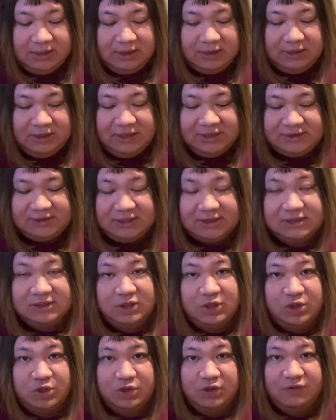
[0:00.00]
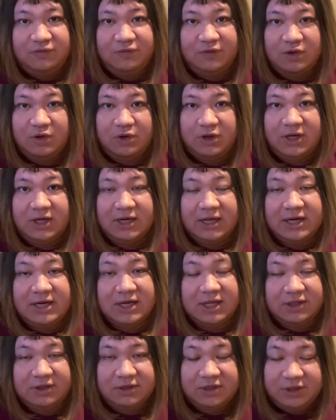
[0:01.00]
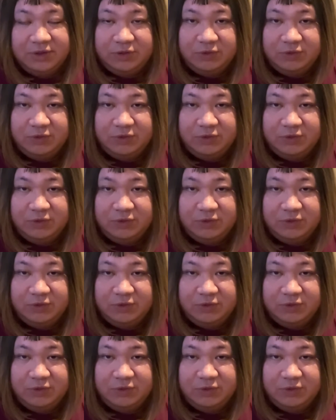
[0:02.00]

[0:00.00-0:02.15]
this is good for another